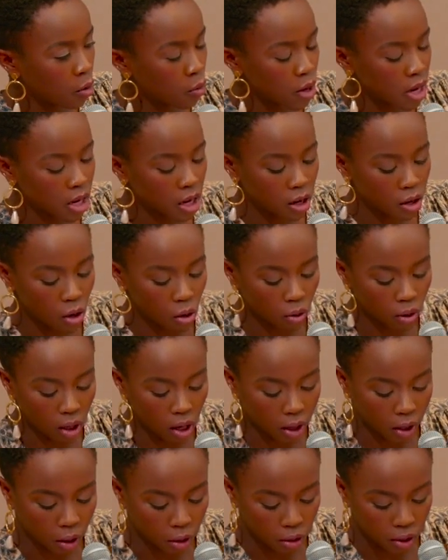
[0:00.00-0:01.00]
We can no
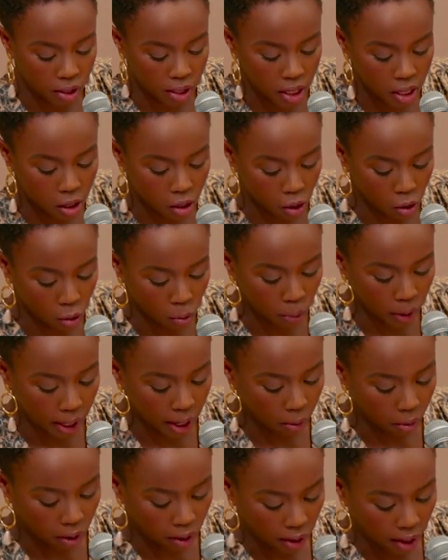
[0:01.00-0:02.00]
longer see you, but I
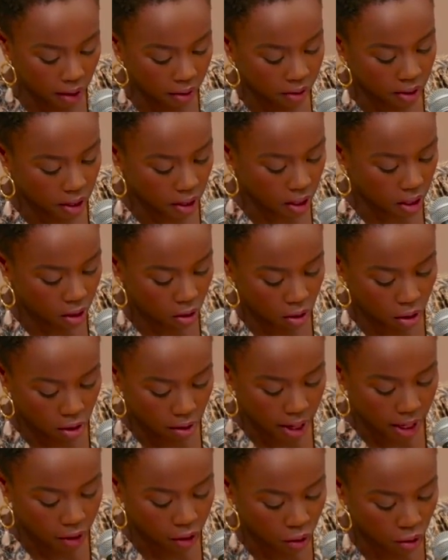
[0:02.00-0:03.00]
would love to hear your
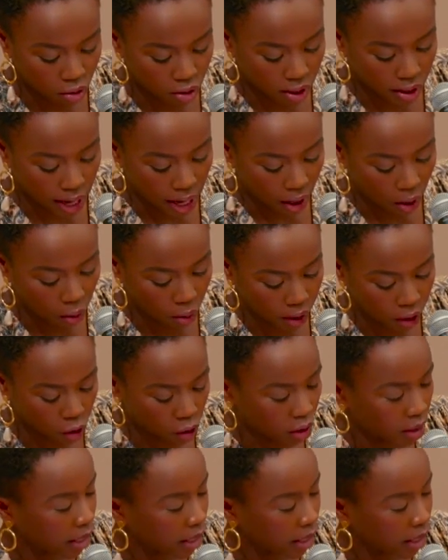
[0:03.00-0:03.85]
answer to that question.